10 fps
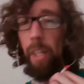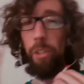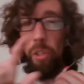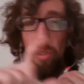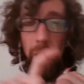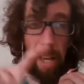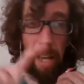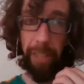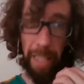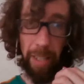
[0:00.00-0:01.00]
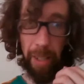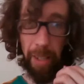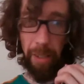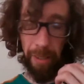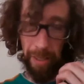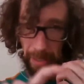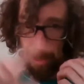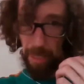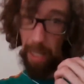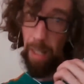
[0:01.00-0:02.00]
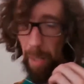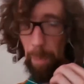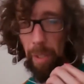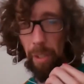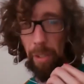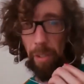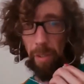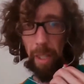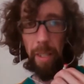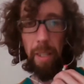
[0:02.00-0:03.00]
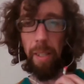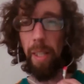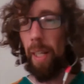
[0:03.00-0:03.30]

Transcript: So you need to have data to scale up your dialogue.